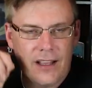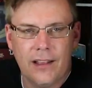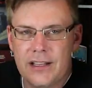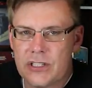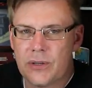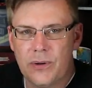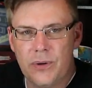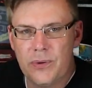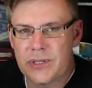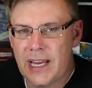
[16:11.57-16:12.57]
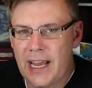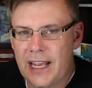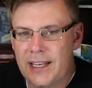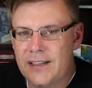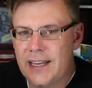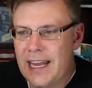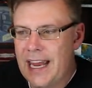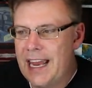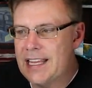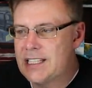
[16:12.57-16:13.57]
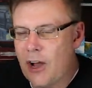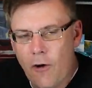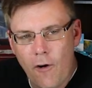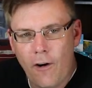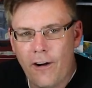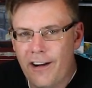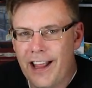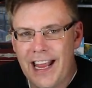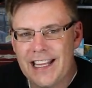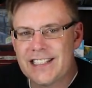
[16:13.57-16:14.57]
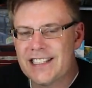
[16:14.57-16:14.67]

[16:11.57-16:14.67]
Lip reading: all these screws, and it's hard, it's